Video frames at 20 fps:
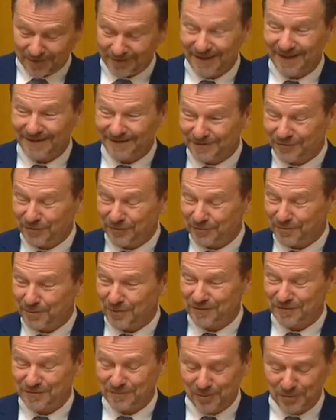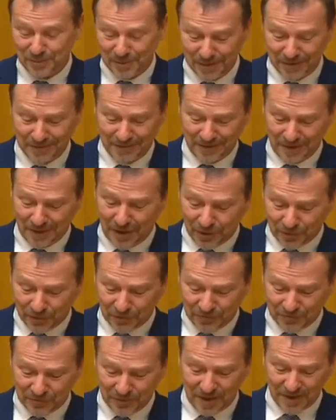and that's the responsible minister, older
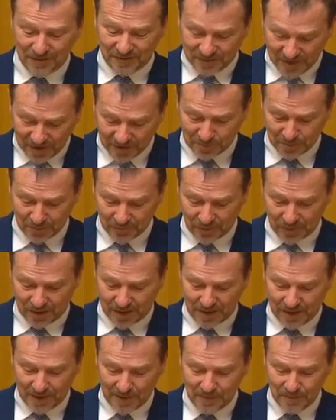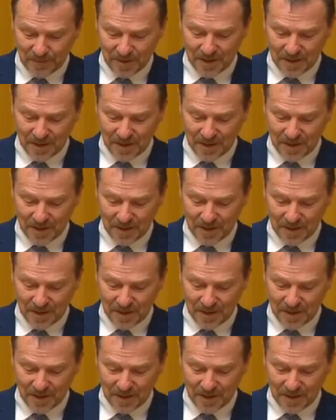Australians desperate for care